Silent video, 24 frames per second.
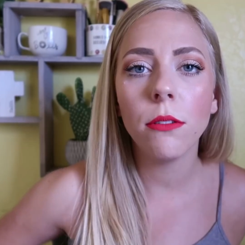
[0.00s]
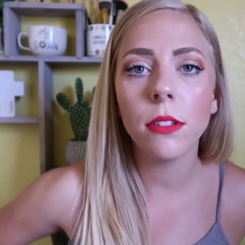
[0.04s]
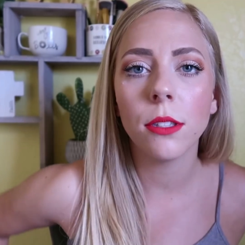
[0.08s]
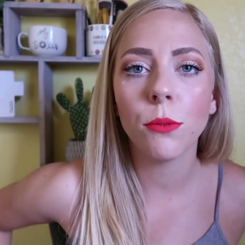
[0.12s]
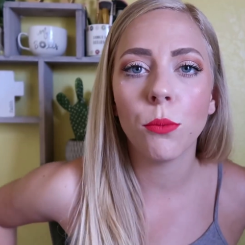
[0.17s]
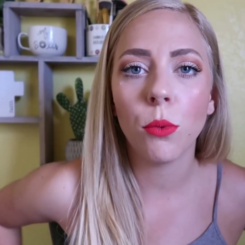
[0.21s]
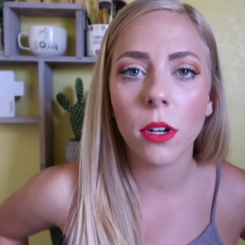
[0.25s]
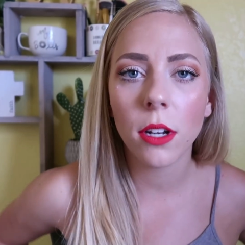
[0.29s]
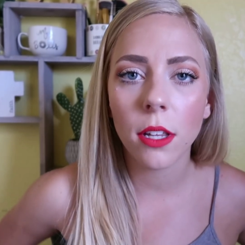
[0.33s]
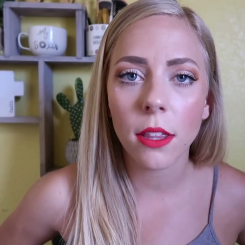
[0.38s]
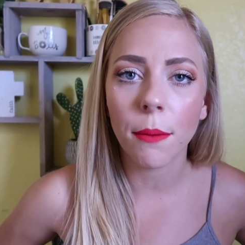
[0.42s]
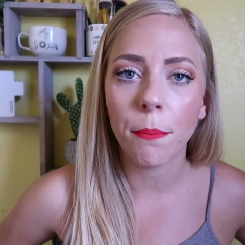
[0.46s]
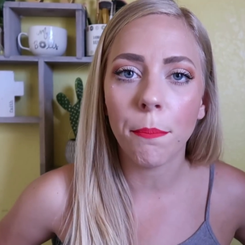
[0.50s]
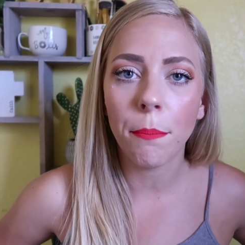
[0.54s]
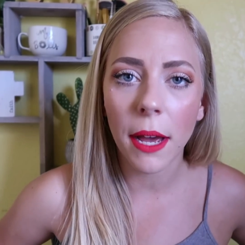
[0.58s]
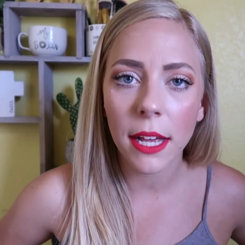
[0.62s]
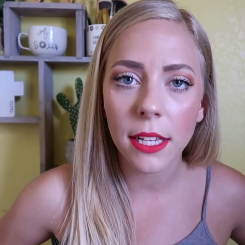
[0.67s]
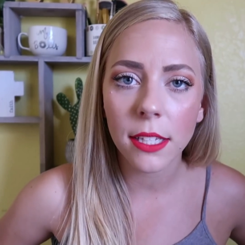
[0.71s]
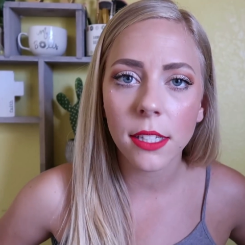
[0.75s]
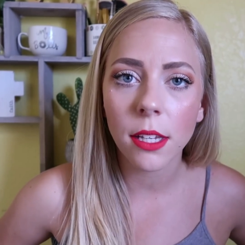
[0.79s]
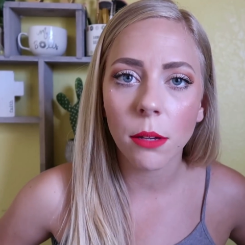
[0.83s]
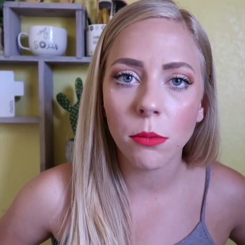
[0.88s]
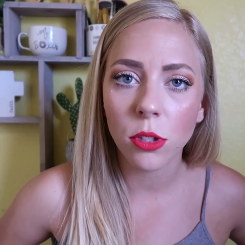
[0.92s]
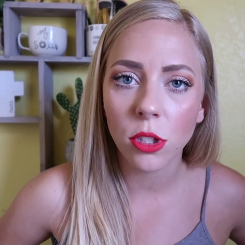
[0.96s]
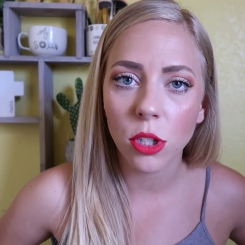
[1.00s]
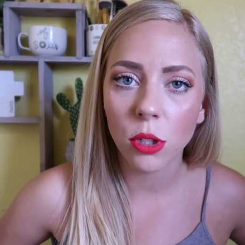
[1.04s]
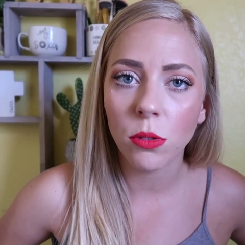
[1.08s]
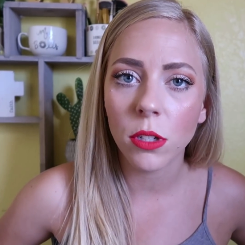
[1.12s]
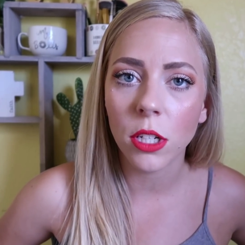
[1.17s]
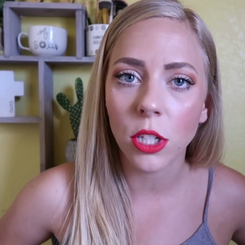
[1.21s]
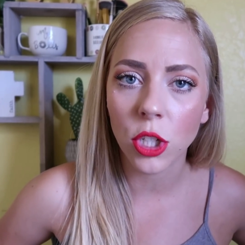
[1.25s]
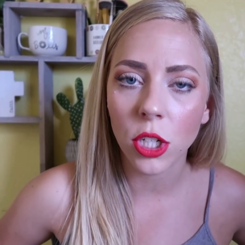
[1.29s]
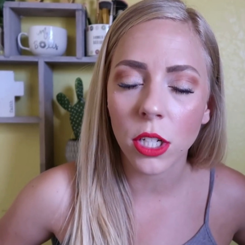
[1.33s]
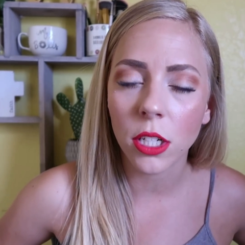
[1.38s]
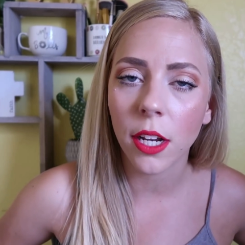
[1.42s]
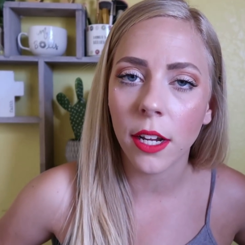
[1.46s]
It was one of the best substitute
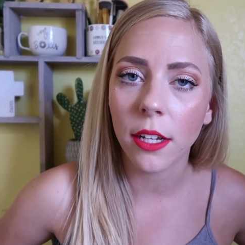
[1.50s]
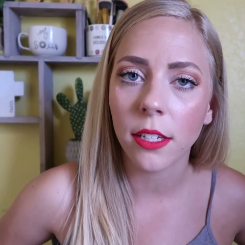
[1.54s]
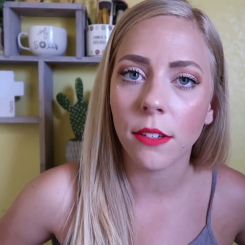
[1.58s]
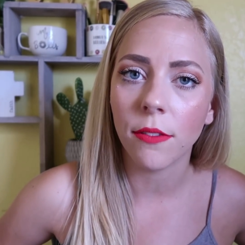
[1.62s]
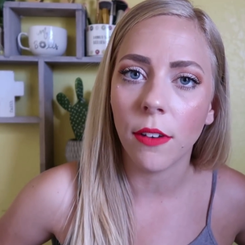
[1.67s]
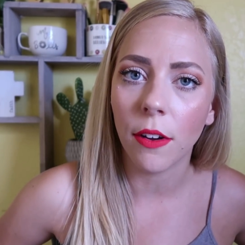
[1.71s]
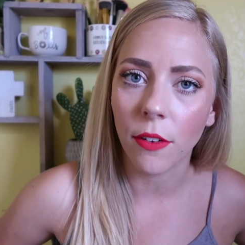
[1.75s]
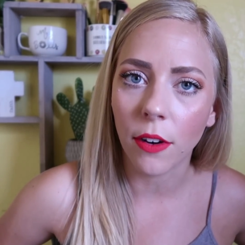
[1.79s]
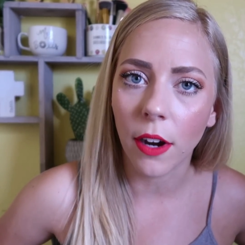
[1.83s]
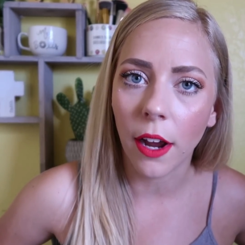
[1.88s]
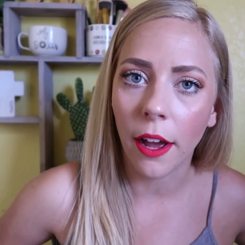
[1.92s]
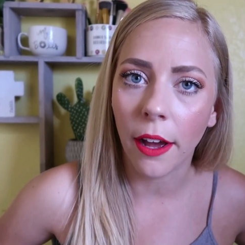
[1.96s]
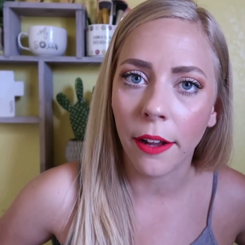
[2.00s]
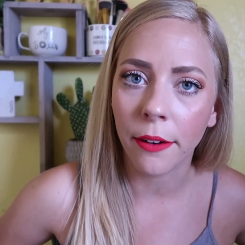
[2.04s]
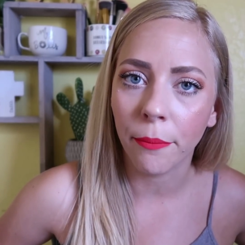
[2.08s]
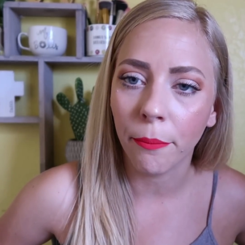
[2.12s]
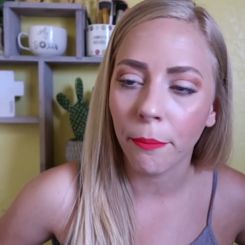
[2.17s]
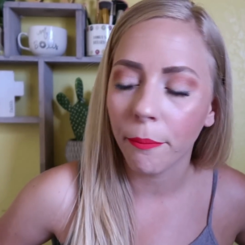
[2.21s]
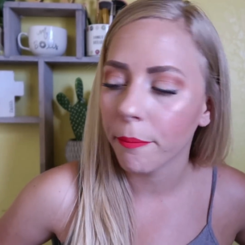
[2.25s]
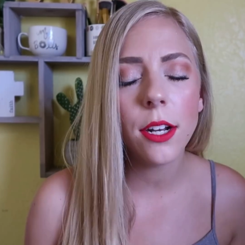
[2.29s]
teaching days I've ever had.